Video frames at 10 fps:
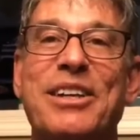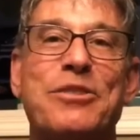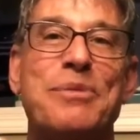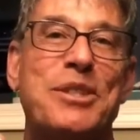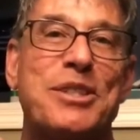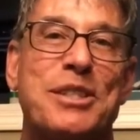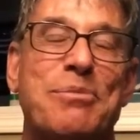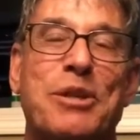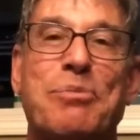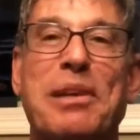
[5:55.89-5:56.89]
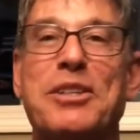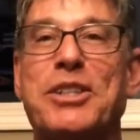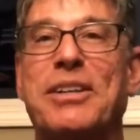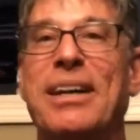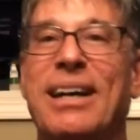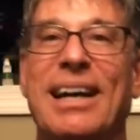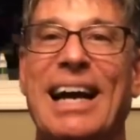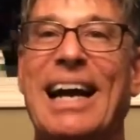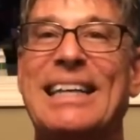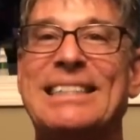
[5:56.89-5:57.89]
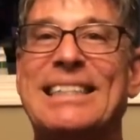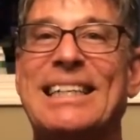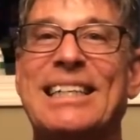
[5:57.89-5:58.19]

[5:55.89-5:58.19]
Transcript: gives me just as much pleasure as,